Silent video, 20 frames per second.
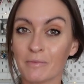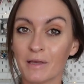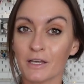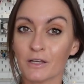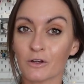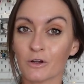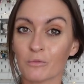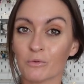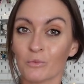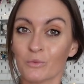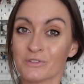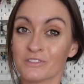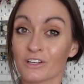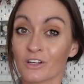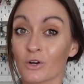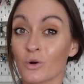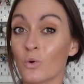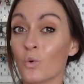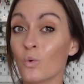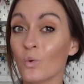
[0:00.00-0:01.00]
maker but was a
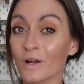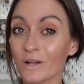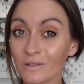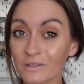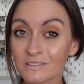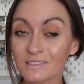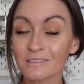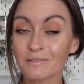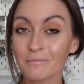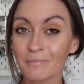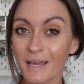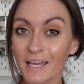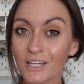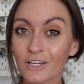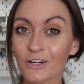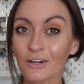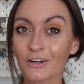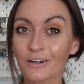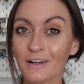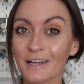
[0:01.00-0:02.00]
quilt
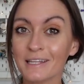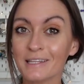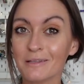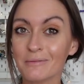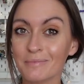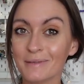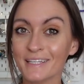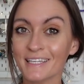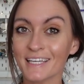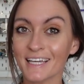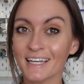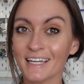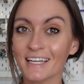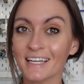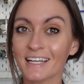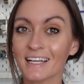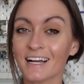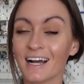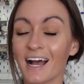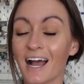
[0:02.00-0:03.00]
maker in the
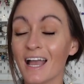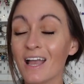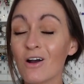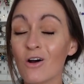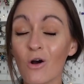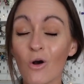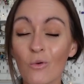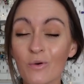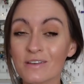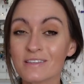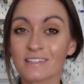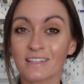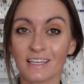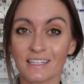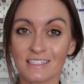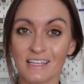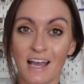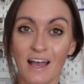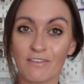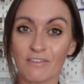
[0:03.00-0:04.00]
beginning, I always
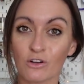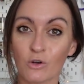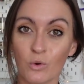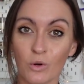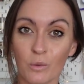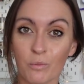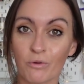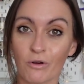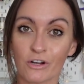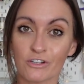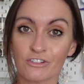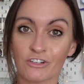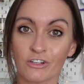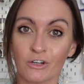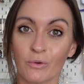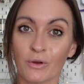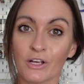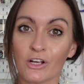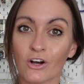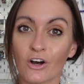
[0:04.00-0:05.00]
like to have a quilt project
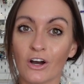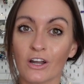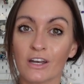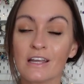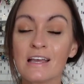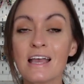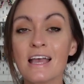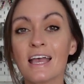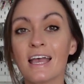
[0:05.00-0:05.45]
going on.